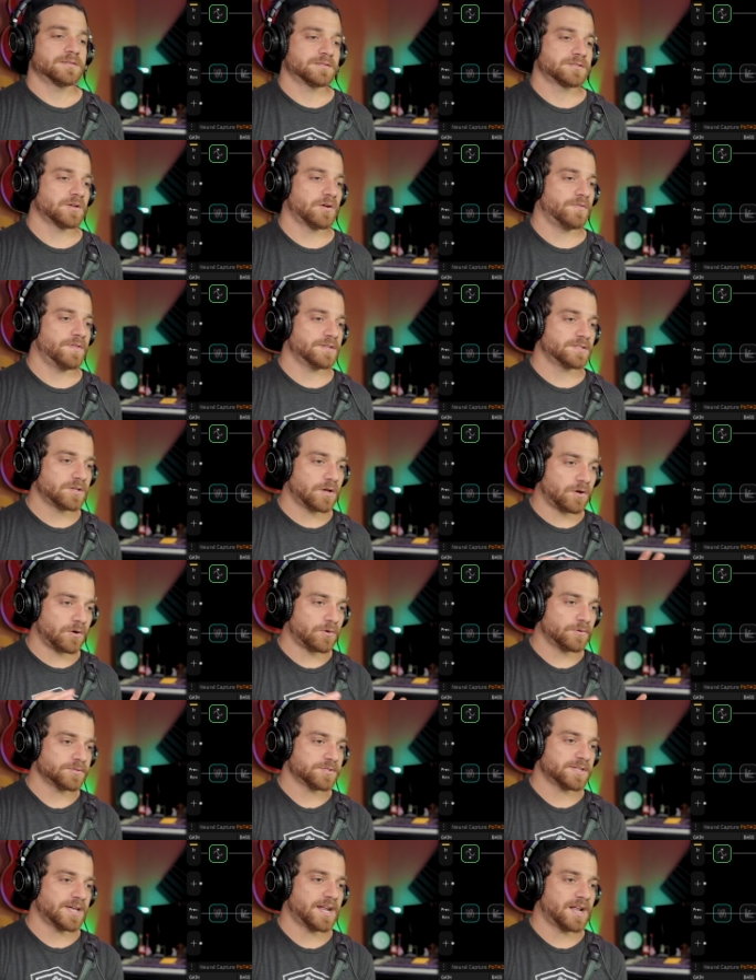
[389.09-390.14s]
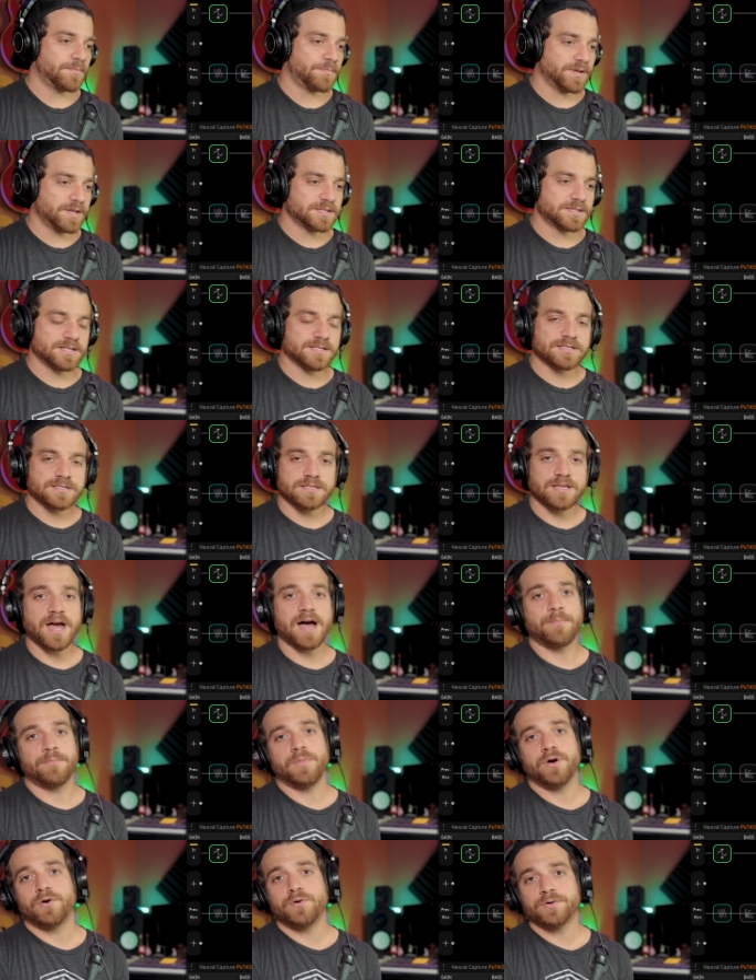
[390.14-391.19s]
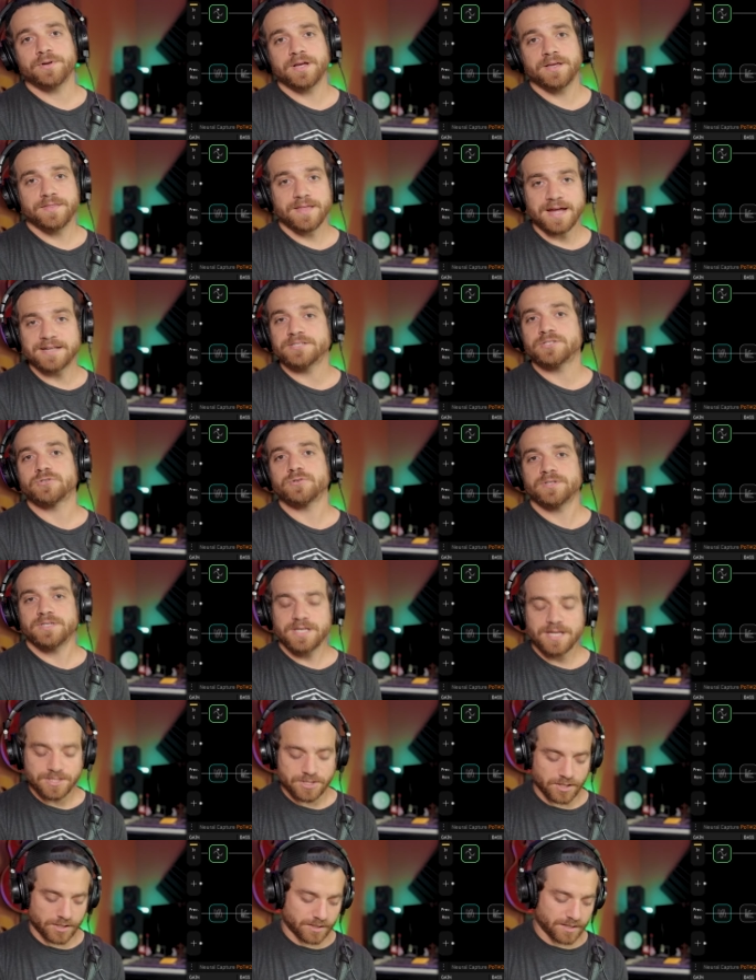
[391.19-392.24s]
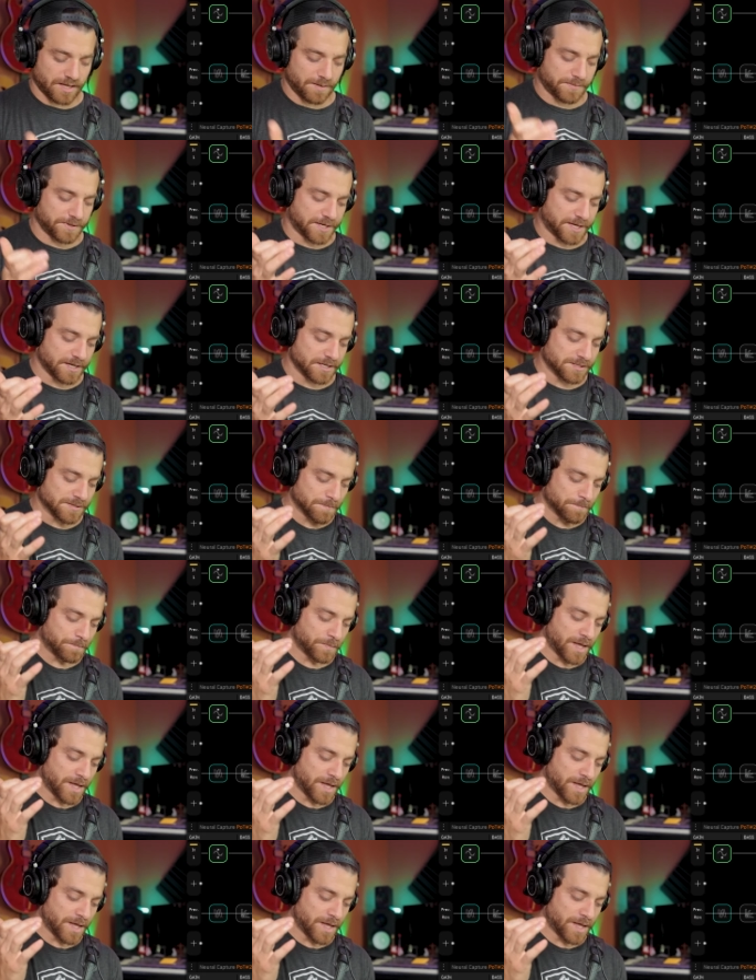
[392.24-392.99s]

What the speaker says: So this whole setup is in stomp mode, and that's strategically because